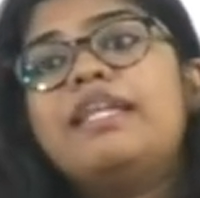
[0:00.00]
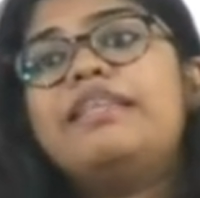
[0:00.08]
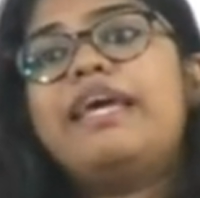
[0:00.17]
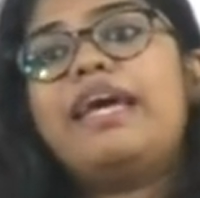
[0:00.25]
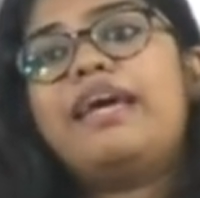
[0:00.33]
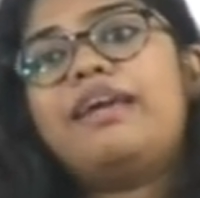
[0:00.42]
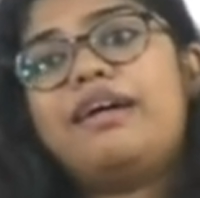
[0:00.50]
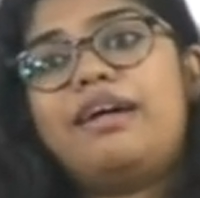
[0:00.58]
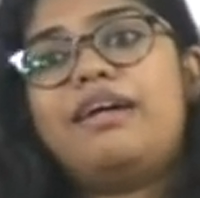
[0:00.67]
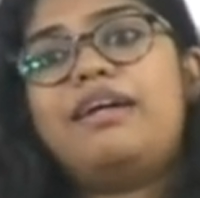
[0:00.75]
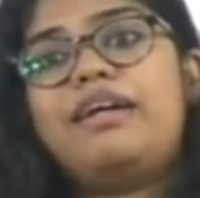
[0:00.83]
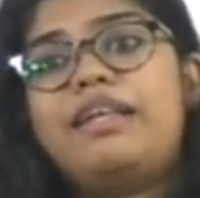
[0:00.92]
They
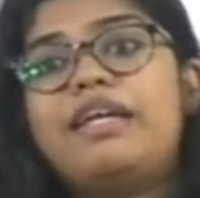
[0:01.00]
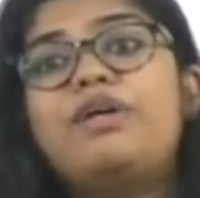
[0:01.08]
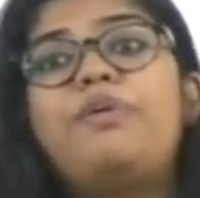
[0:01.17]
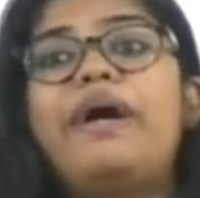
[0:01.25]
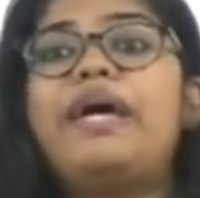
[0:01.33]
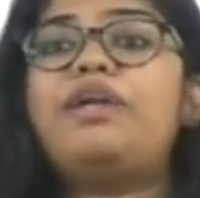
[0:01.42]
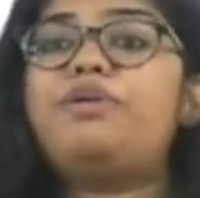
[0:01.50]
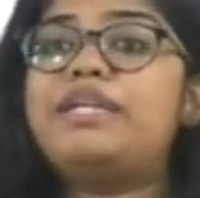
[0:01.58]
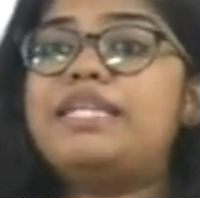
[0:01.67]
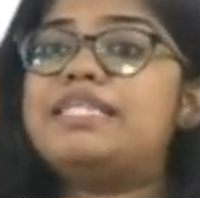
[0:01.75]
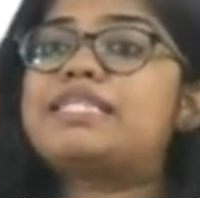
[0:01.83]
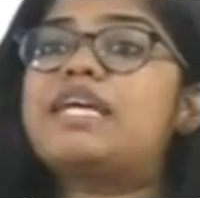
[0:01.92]
are required
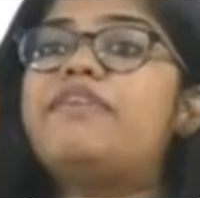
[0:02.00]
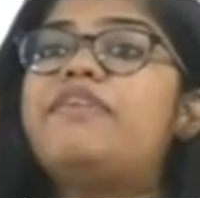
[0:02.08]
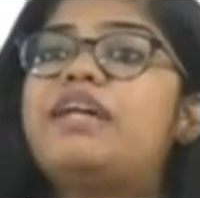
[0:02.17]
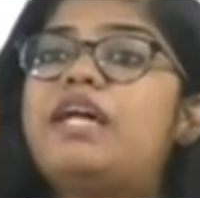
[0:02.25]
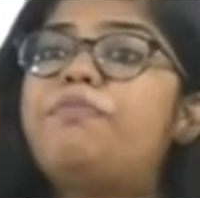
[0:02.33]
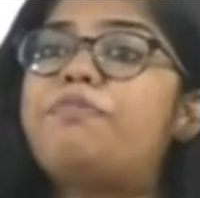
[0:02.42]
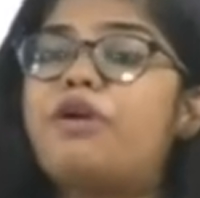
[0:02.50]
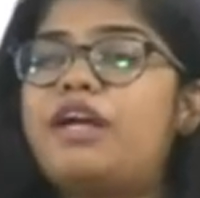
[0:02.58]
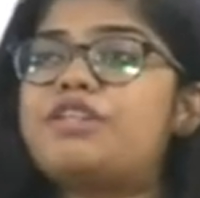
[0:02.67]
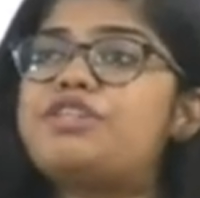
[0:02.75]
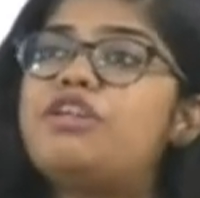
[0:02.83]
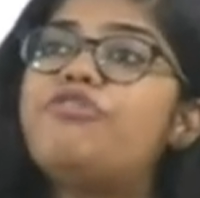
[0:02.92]
to discover and
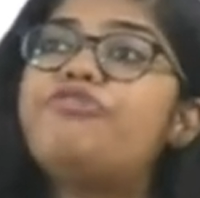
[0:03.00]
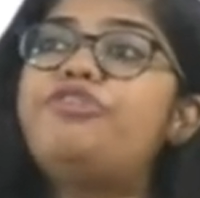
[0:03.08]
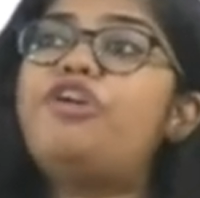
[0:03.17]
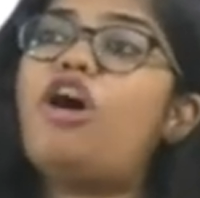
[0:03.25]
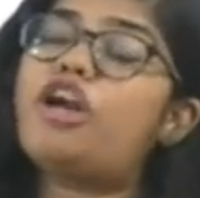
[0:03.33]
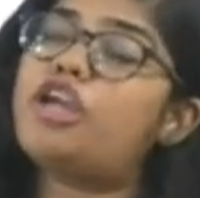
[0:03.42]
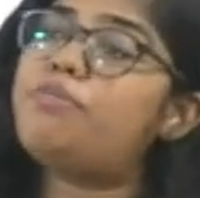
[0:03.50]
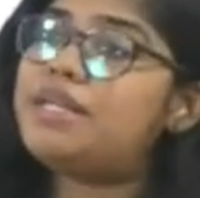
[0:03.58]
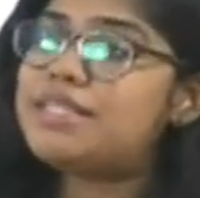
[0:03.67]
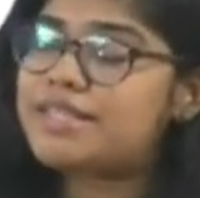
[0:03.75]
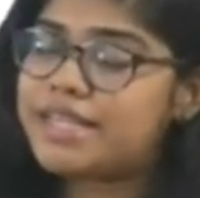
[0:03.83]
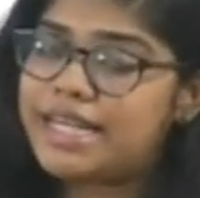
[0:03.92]
production of
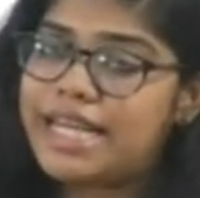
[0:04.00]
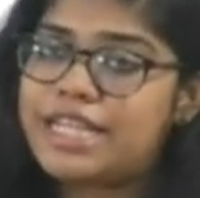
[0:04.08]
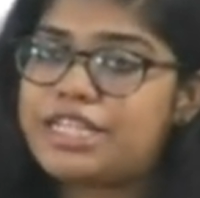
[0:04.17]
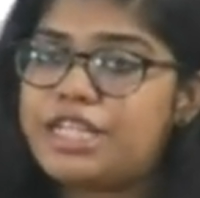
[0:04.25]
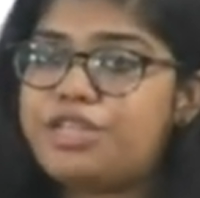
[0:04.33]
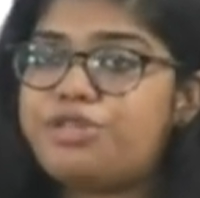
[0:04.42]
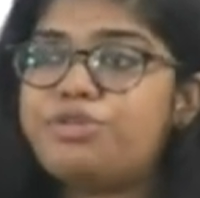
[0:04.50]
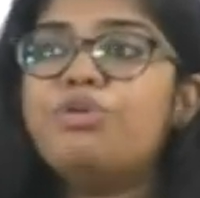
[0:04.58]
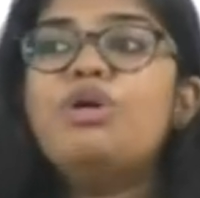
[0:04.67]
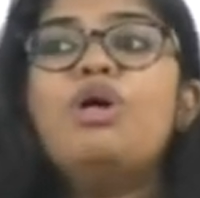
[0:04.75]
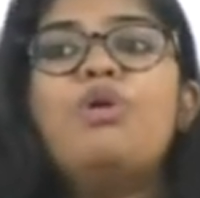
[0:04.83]
documents related to